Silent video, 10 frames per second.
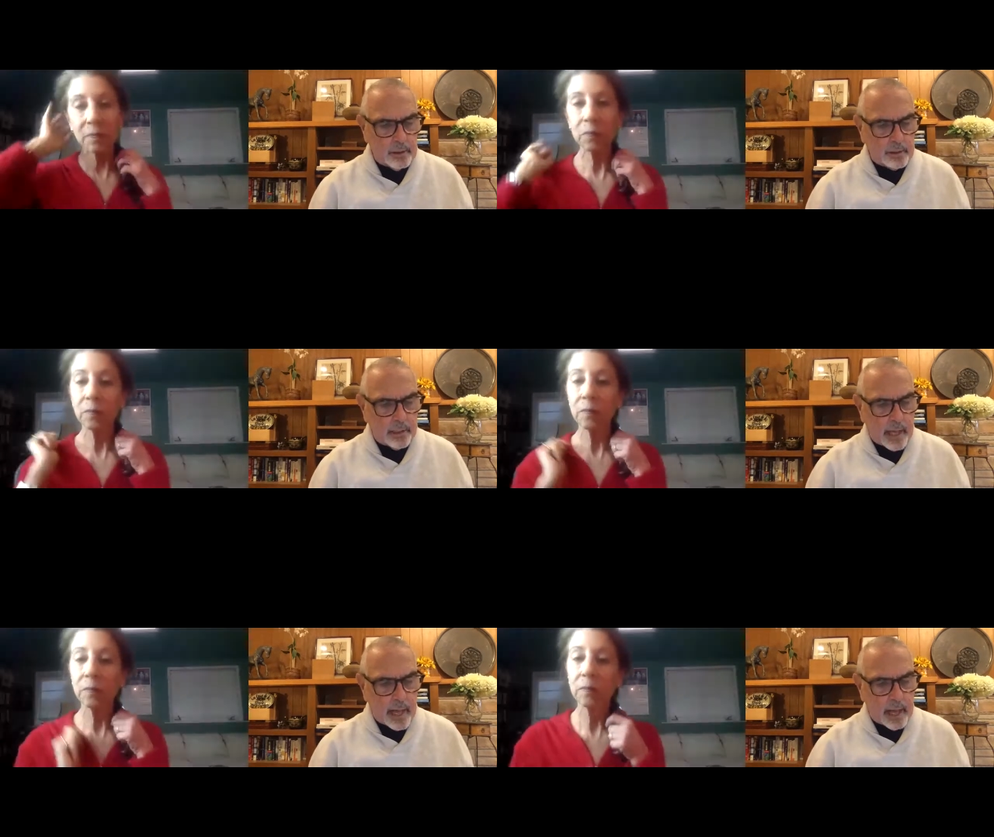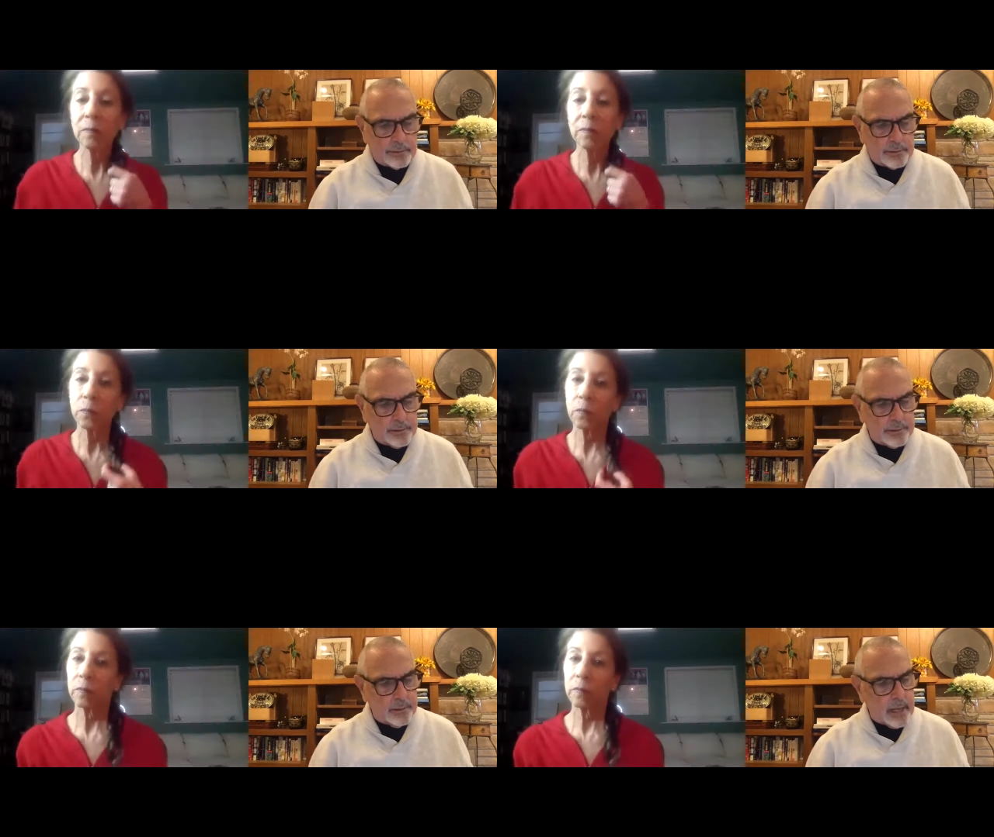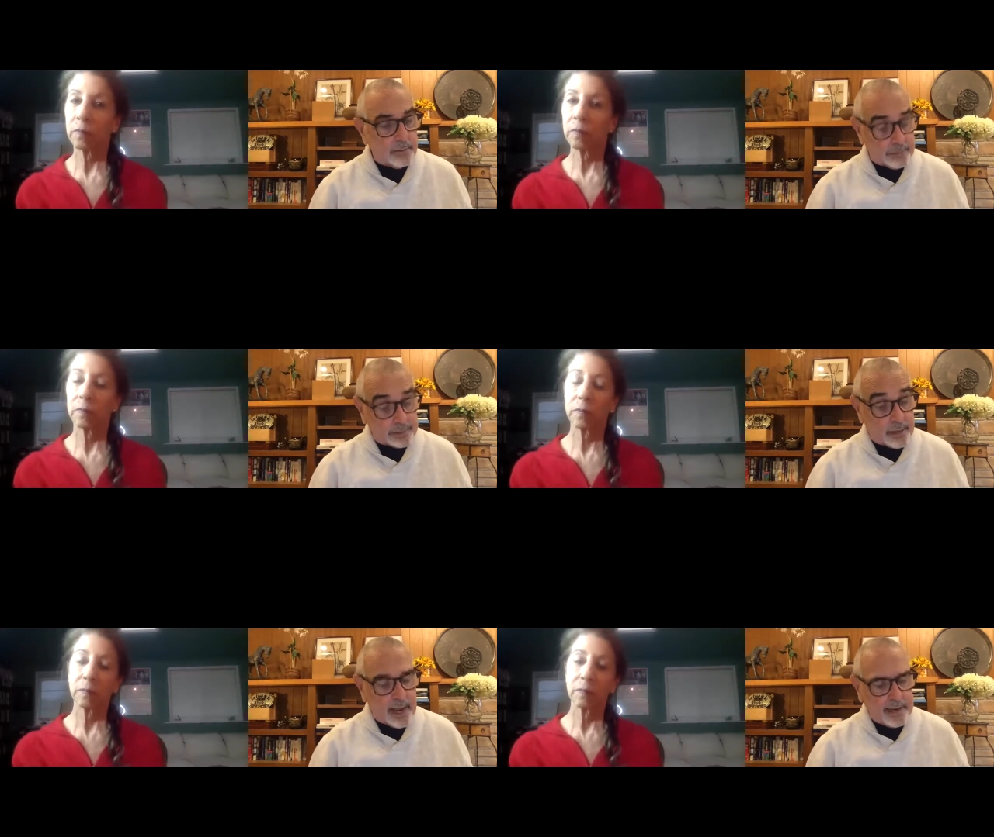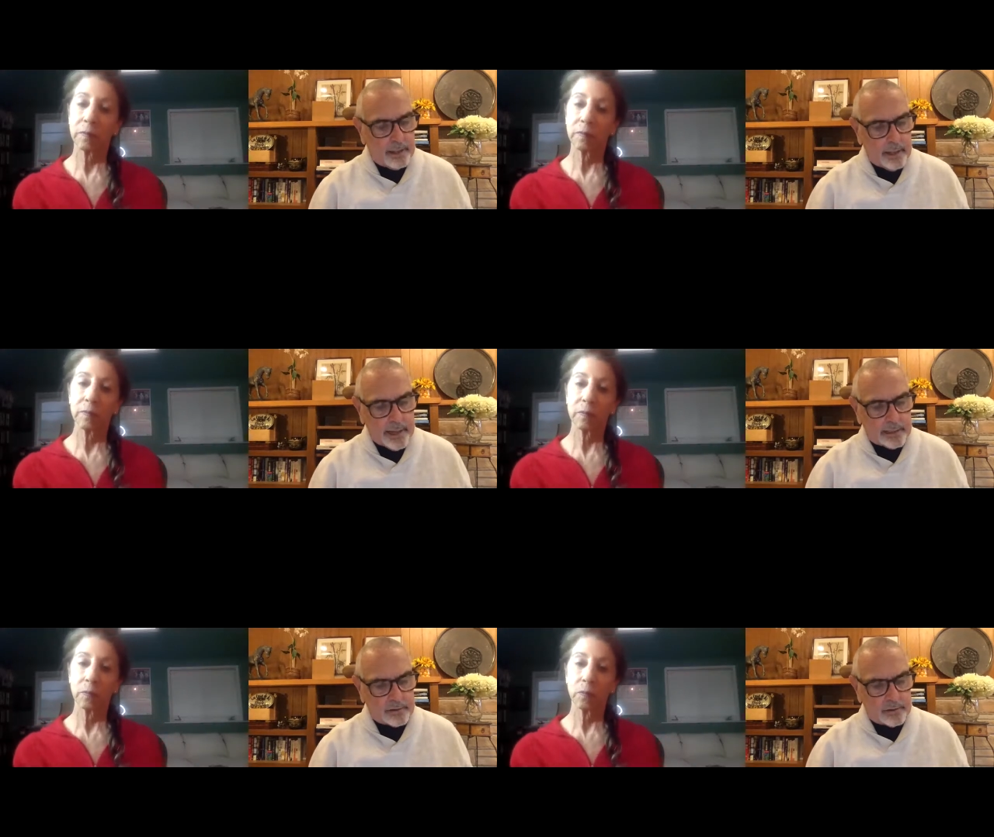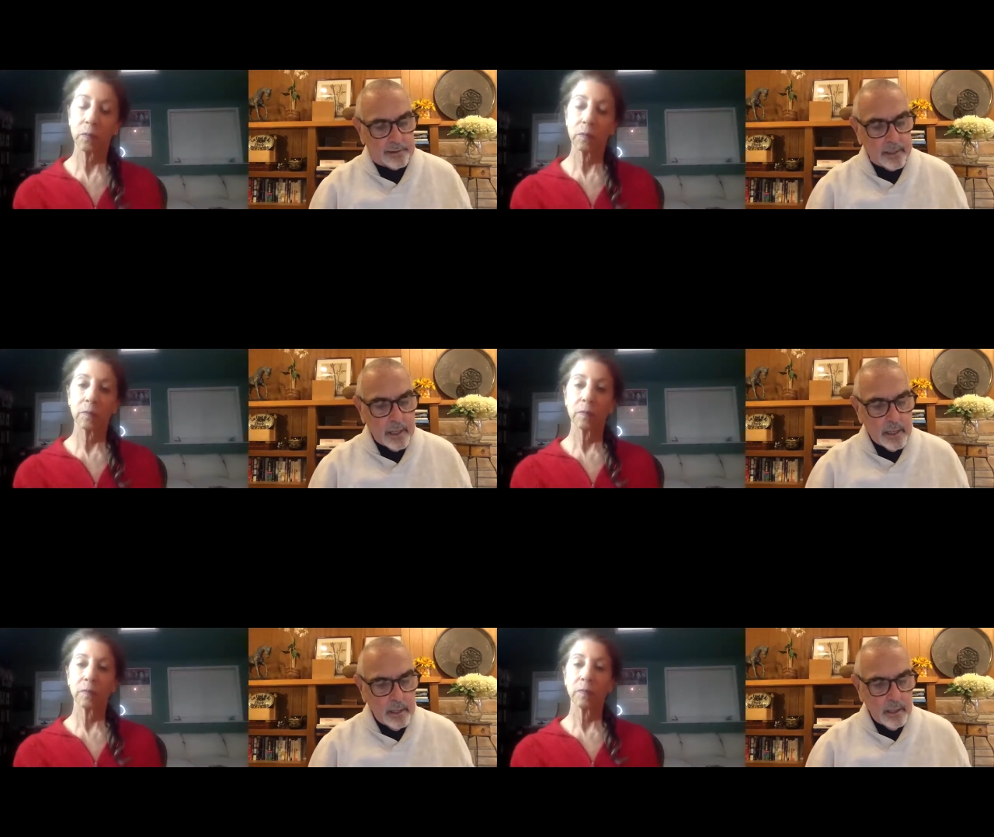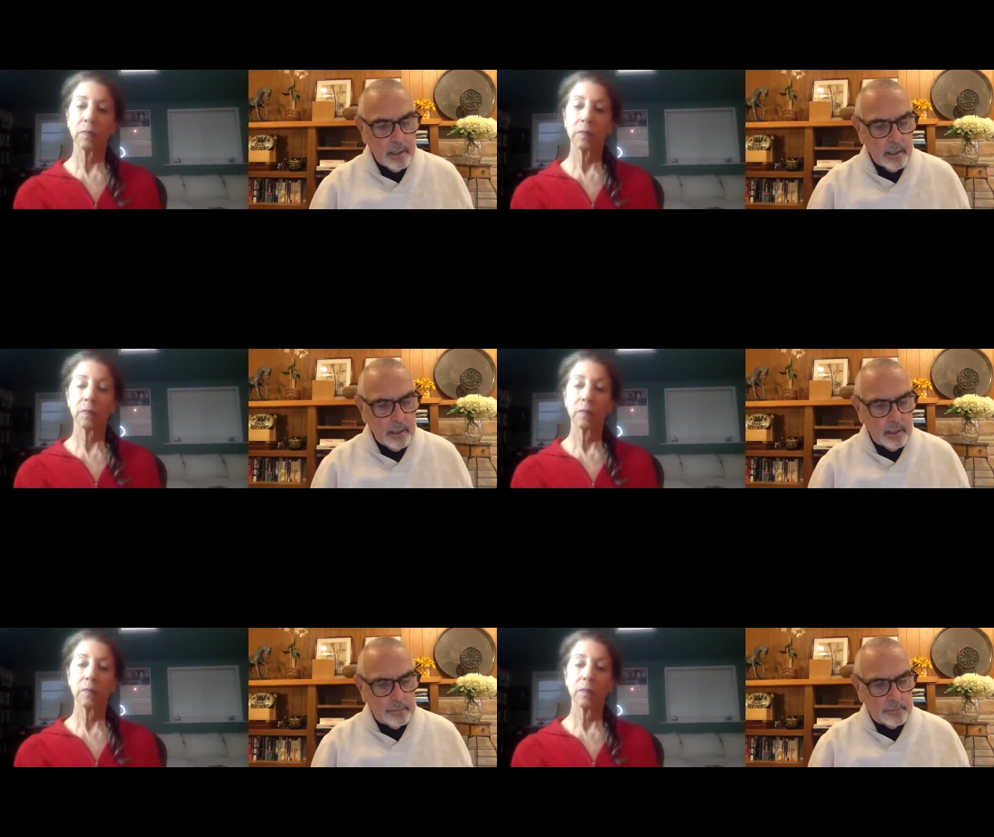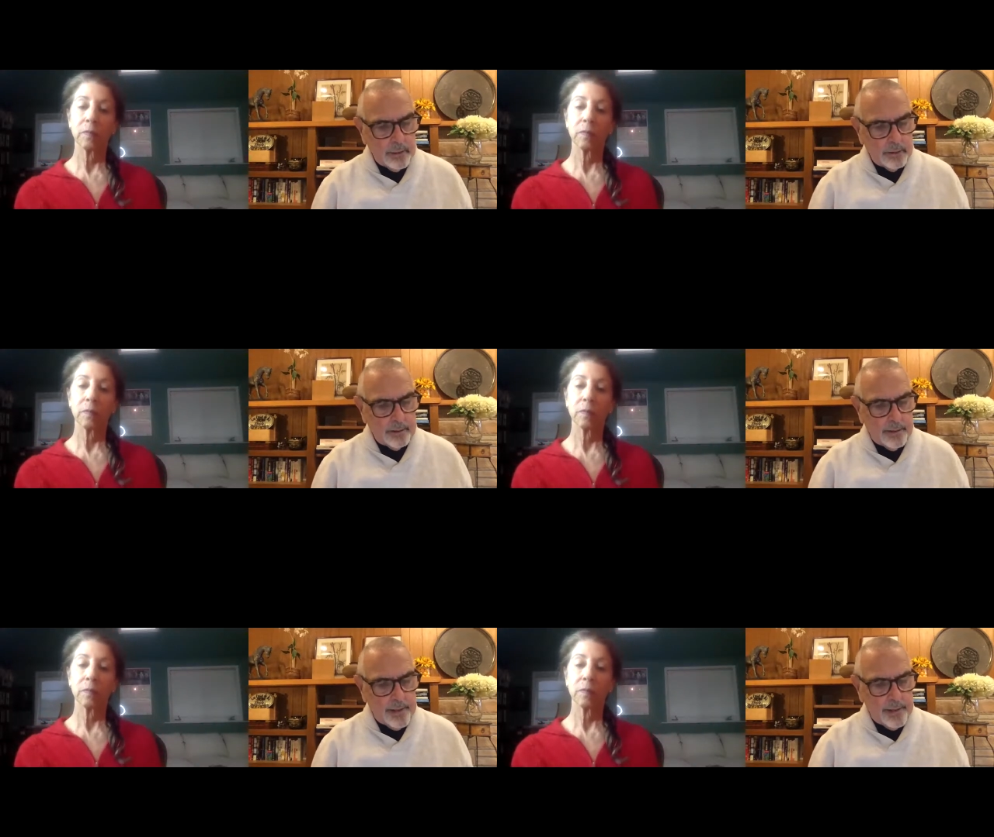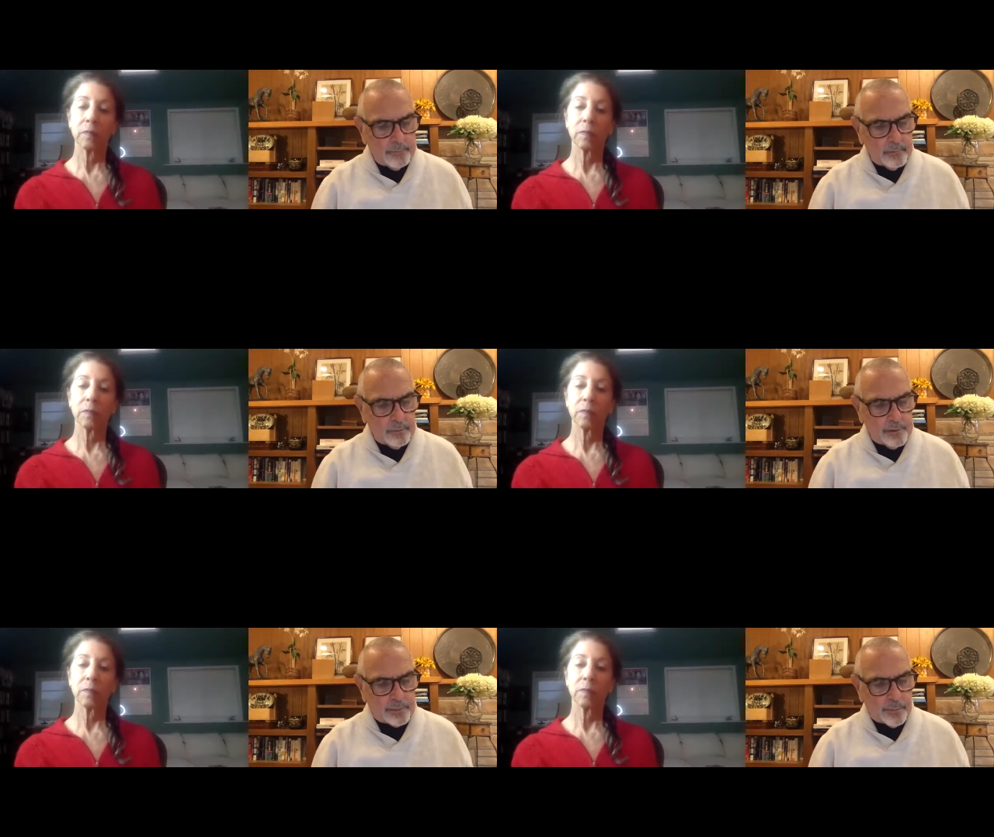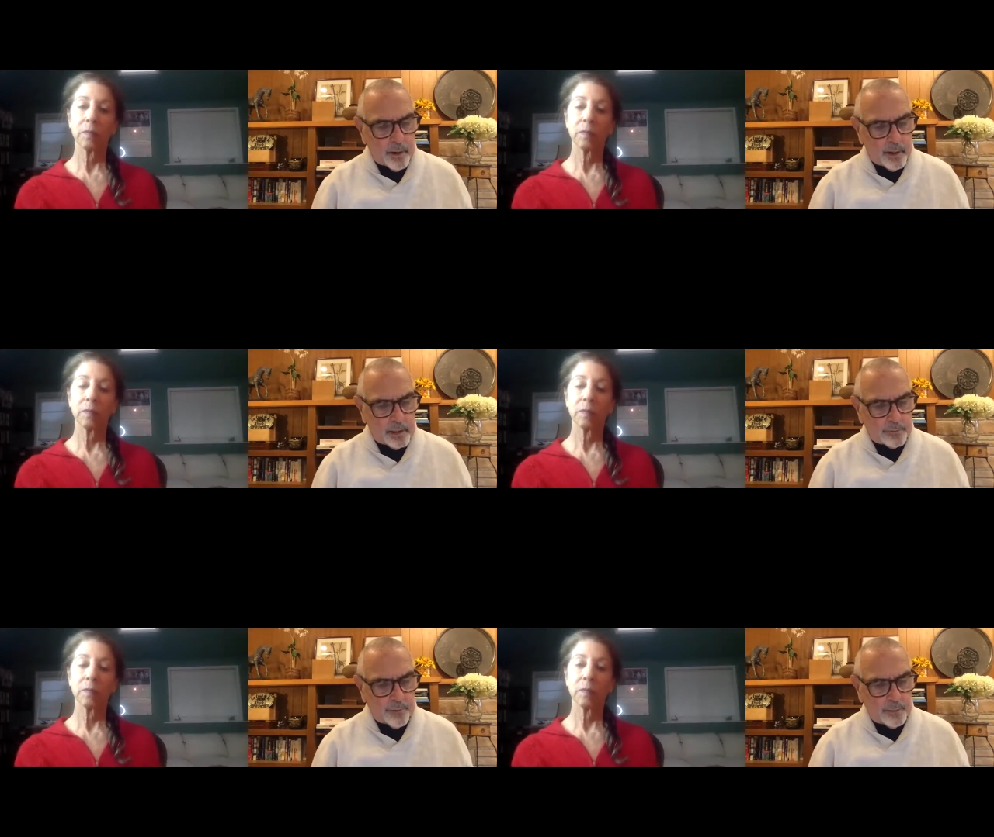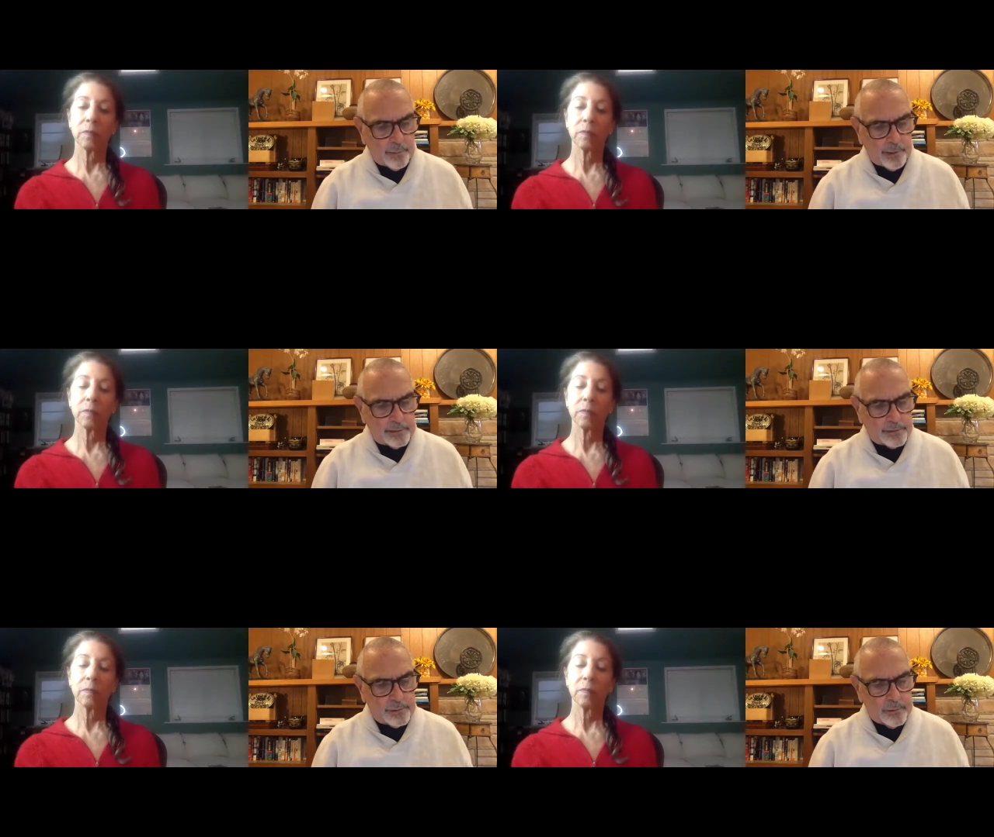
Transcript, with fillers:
Speaker 1: It's uh, out uh, out tonight, actually, Ann Louise Bardach's front page